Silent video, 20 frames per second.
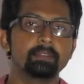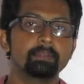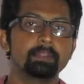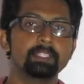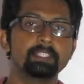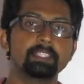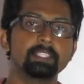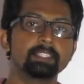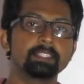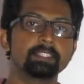
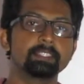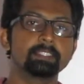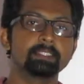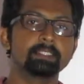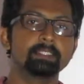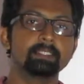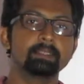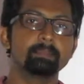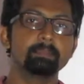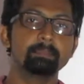which
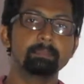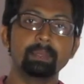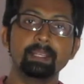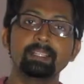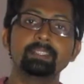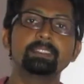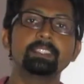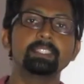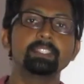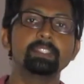is
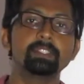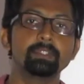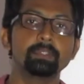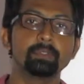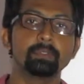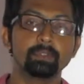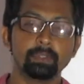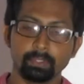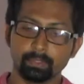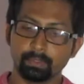built
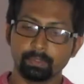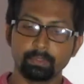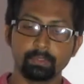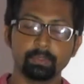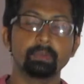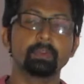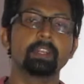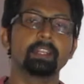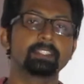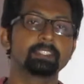into
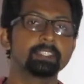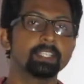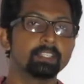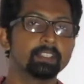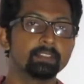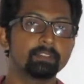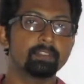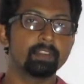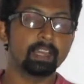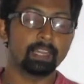your
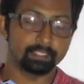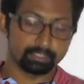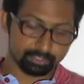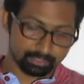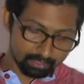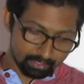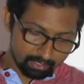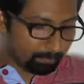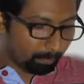external flash.